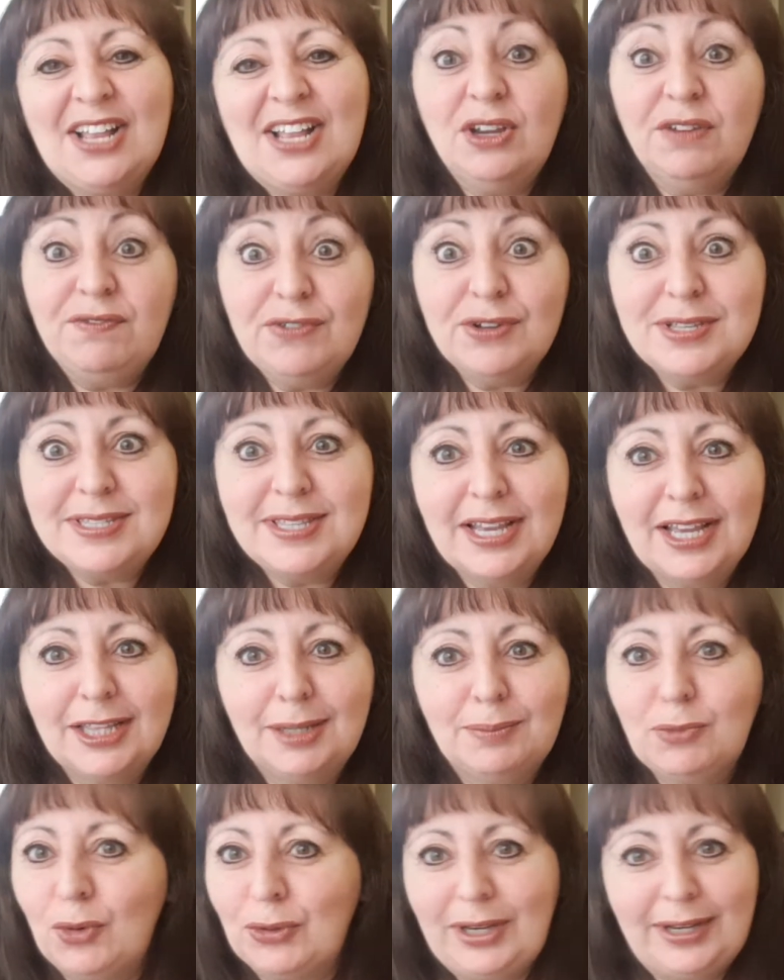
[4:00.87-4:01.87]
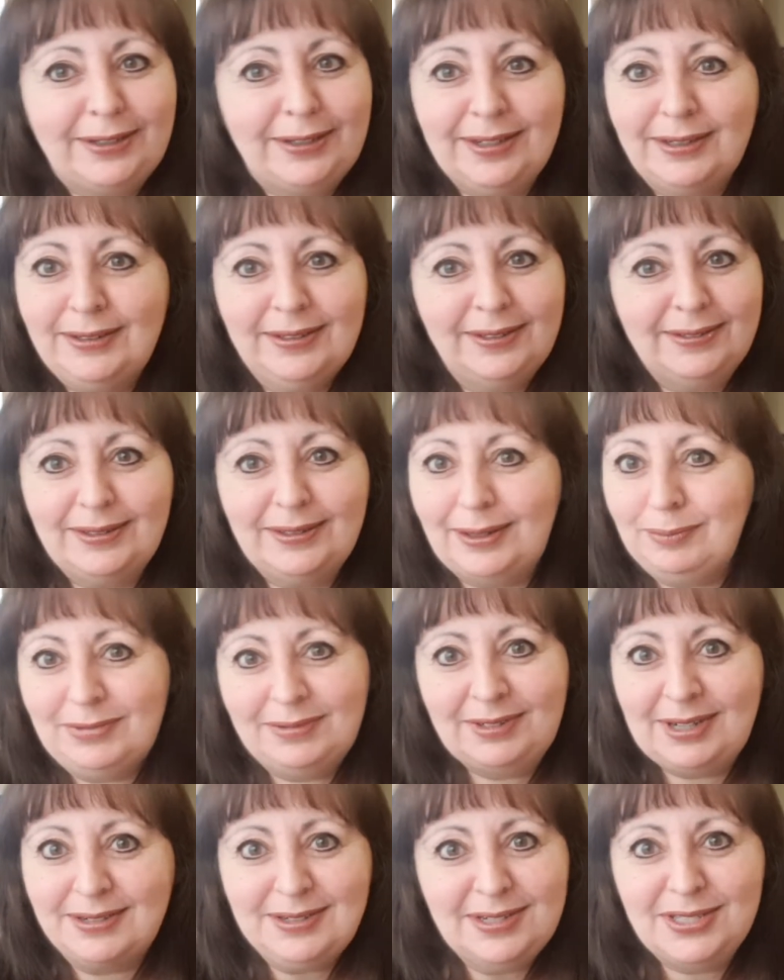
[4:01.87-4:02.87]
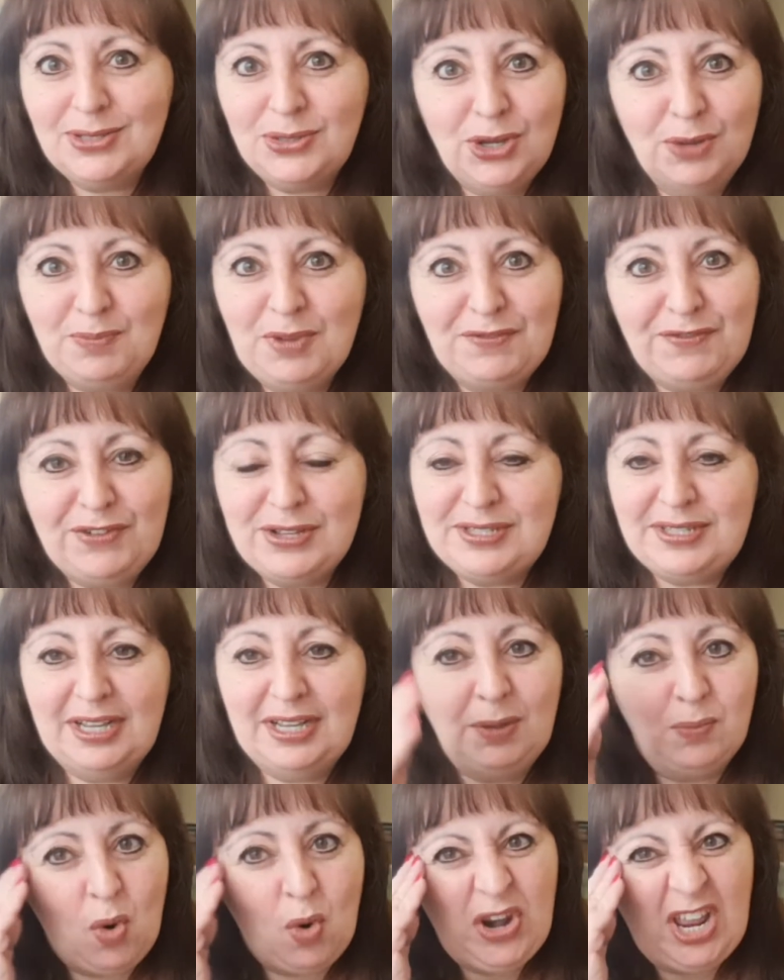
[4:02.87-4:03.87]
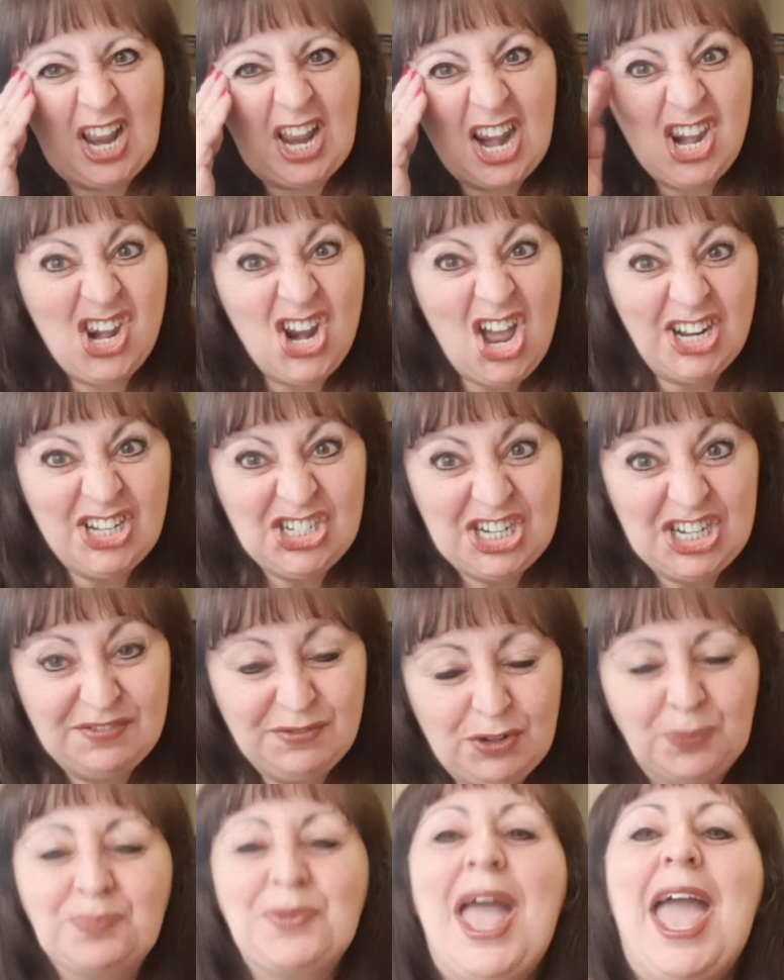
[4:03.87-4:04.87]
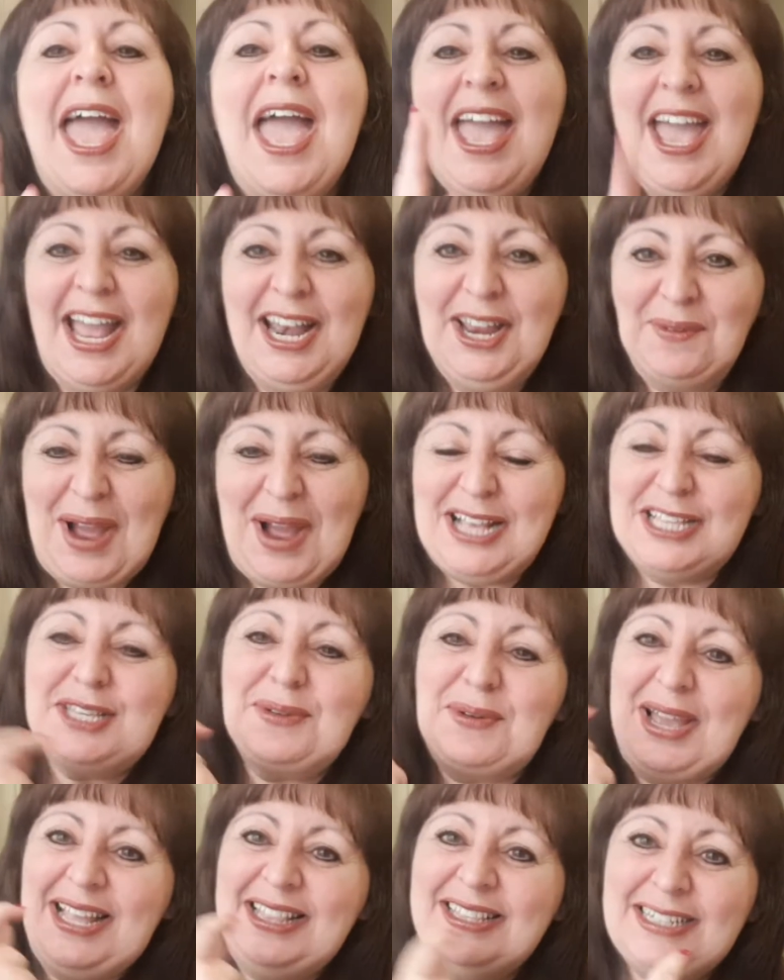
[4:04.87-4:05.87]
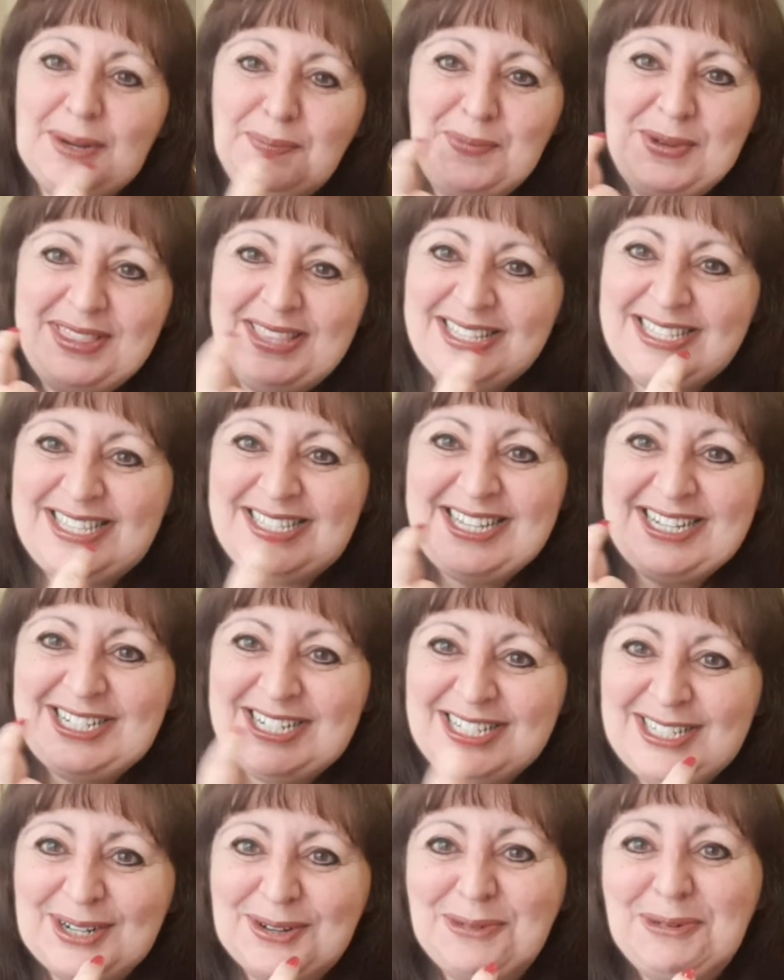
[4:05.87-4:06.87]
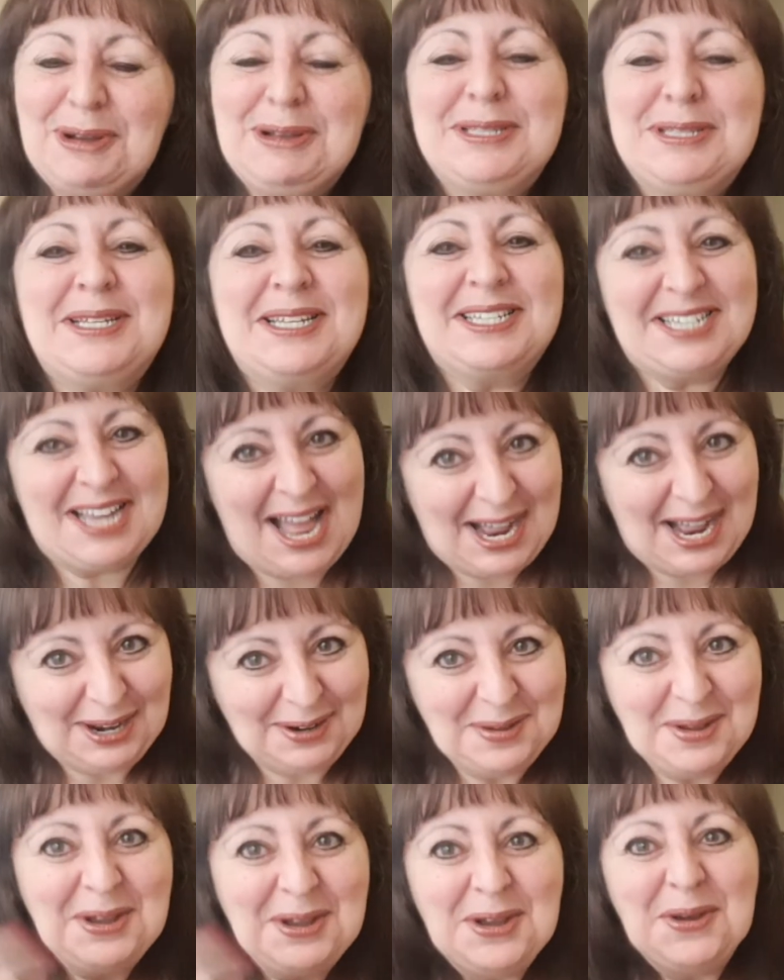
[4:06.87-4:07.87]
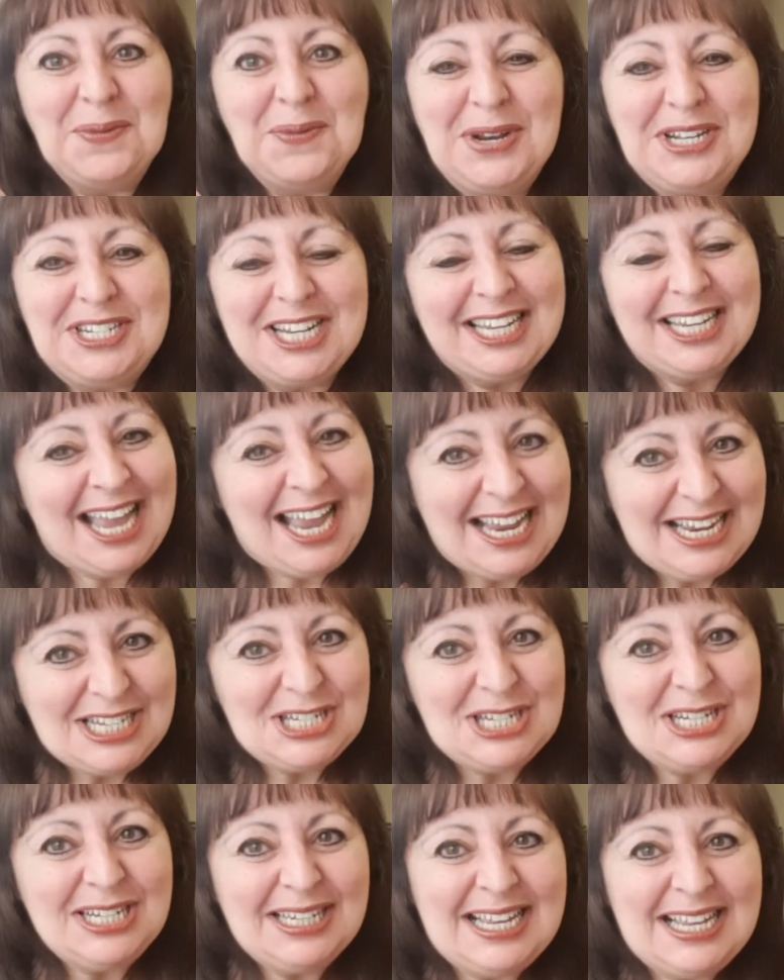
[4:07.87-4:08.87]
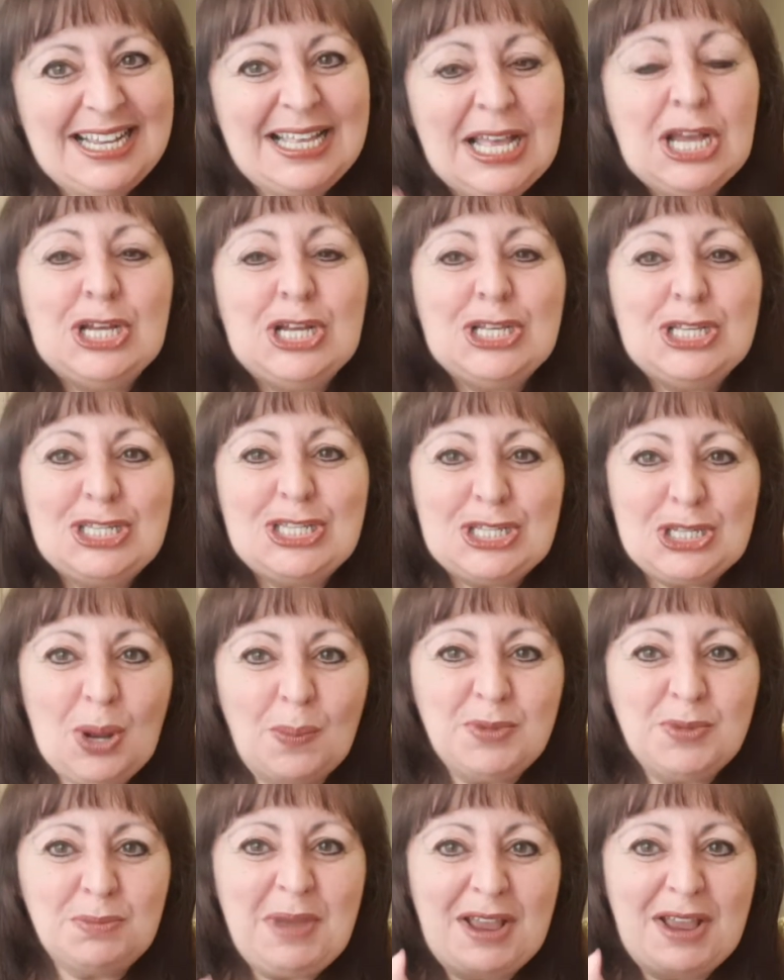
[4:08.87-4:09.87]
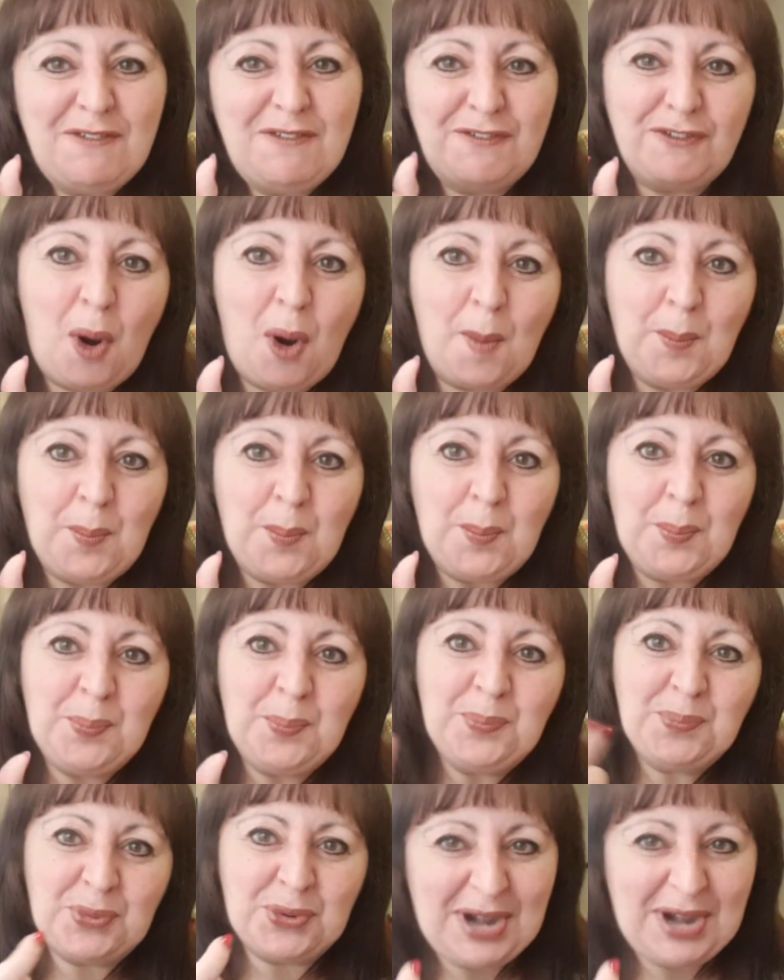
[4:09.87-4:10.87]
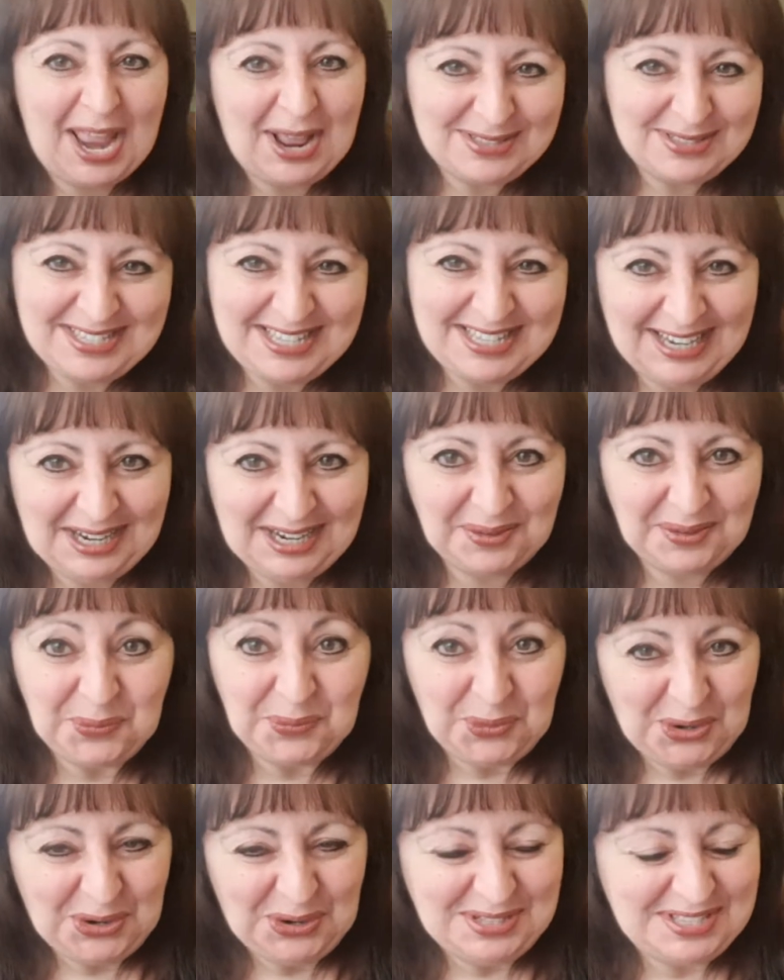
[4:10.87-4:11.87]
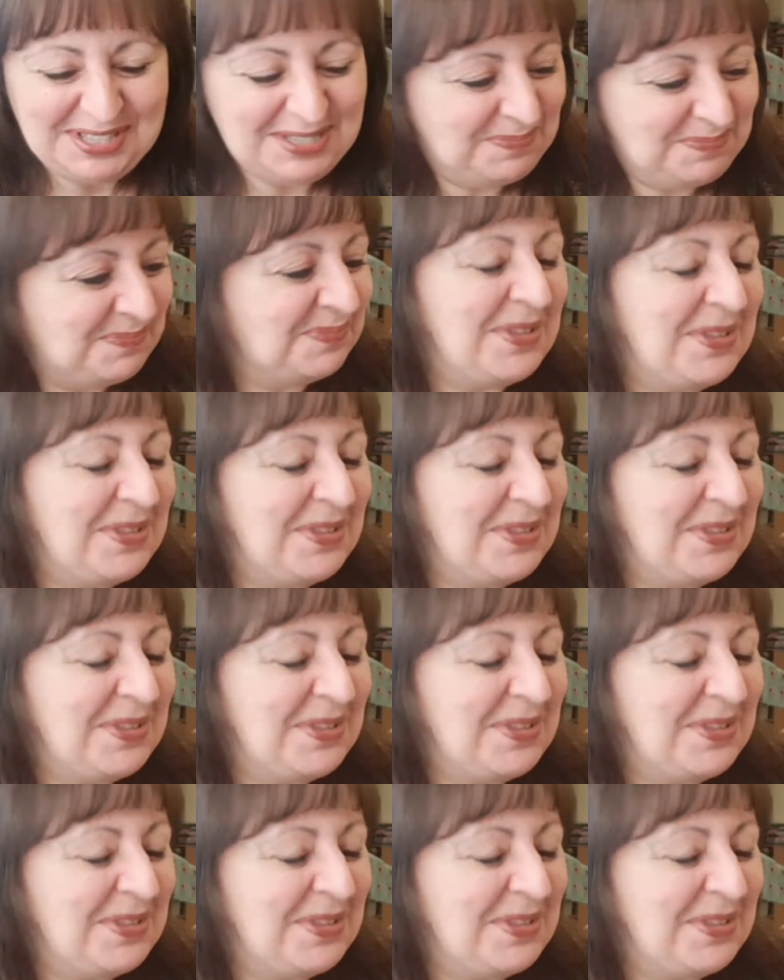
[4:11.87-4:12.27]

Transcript: Not first thing in the morning. Don't disturb me first thing in the morning. Not cheerful. Anyway, so I ended up with the stitches across the tongue, which occasionally stops me from pronouncing words.